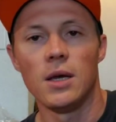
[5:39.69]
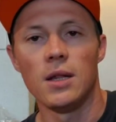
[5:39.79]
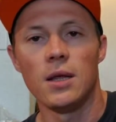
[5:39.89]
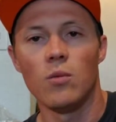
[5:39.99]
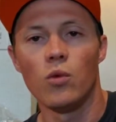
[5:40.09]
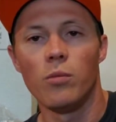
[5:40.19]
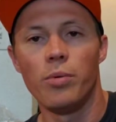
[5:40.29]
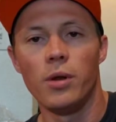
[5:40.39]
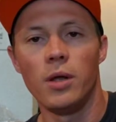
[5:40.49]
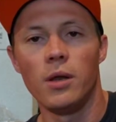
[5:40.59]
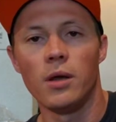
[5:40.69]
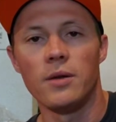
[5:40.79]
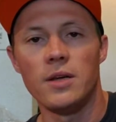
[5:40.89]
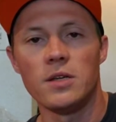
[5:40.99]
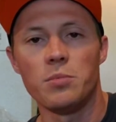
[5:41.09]
and then we'll put in
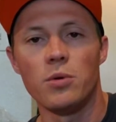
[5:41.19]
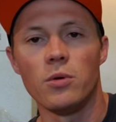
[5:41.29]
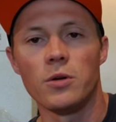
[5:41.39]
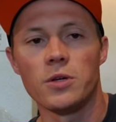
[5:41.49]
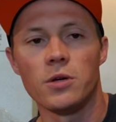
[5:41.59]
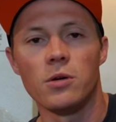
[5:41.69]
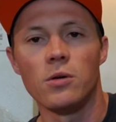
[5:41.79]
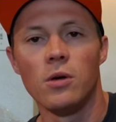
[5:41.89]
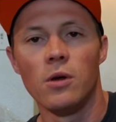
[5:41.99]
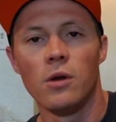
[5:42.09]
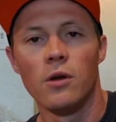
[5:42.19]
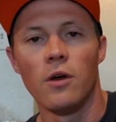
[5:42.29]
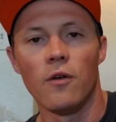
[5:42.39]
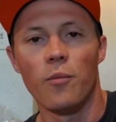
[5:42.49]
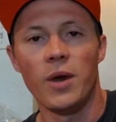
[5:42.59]
a teaspoon or so
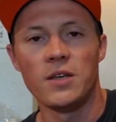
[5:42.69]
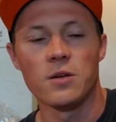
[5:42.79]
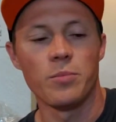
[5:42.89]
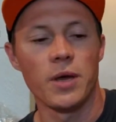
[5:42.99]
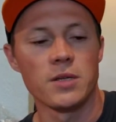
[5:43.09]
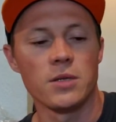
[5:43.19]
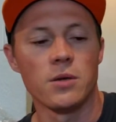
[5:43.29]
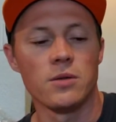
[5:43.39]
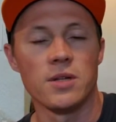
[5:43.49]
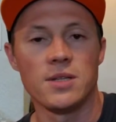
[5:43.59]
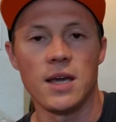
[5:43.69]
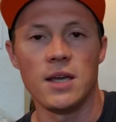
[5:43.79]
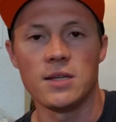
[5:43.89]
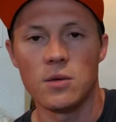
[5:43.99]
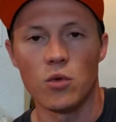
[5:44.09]
of basil pesto to
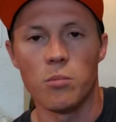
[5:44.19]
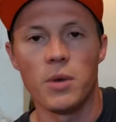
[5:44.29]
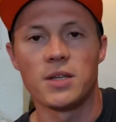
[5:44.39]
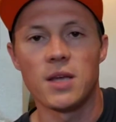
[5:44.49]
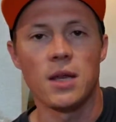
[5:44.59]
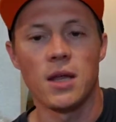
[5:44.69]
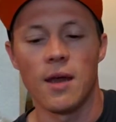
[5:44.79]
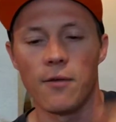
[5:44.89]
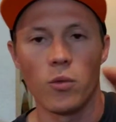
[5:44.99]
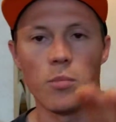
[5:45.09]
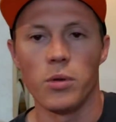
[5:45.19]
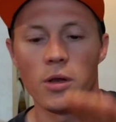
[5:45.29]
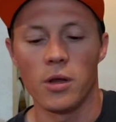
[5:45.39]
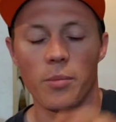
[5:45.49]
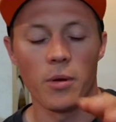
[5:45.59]
taste, and we'll mix that in after we
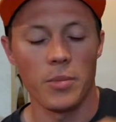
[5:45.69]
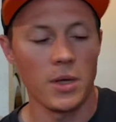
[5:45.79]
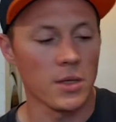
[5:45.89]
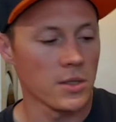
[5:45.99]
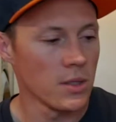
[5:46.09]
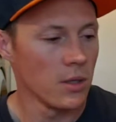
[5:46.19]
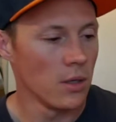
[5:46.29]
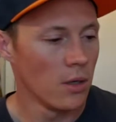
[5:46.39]
blend up our beans.